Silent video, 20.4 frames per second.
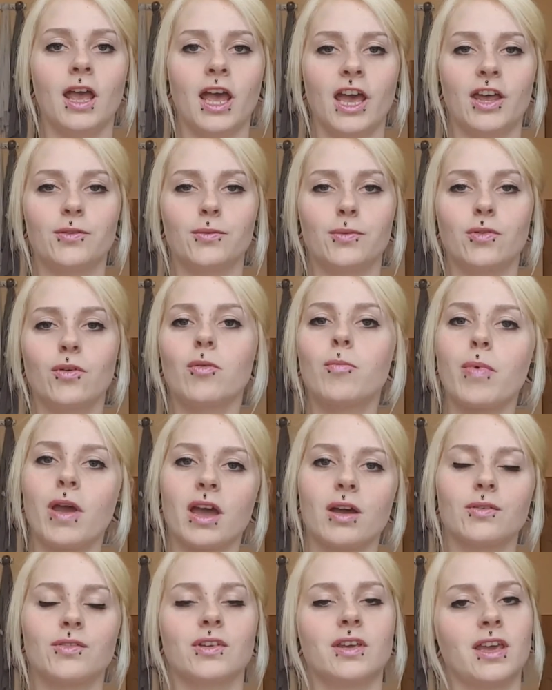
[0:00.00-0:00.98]
As with all
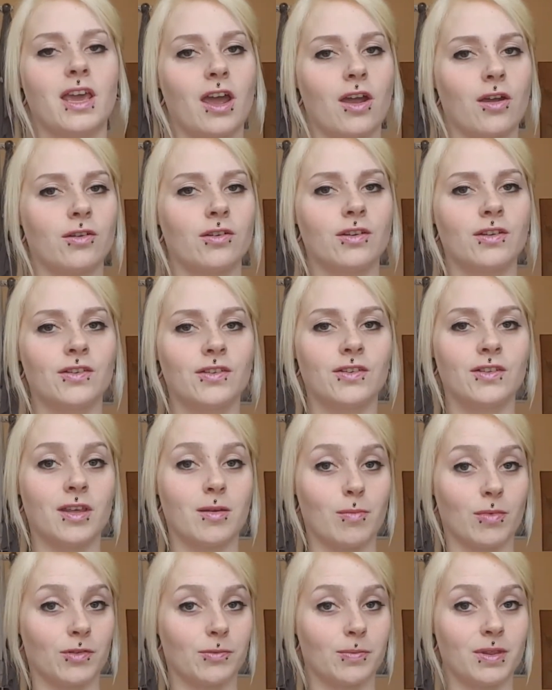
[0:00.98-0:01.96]
powers and characters,
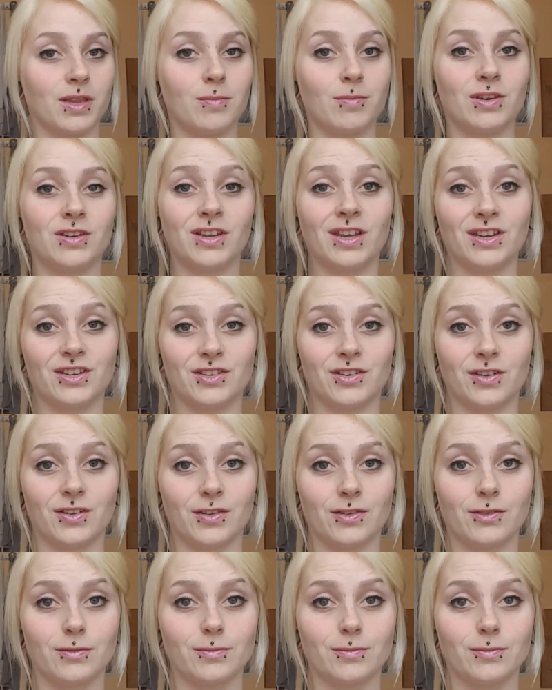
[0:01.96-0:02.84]
there must be limitations.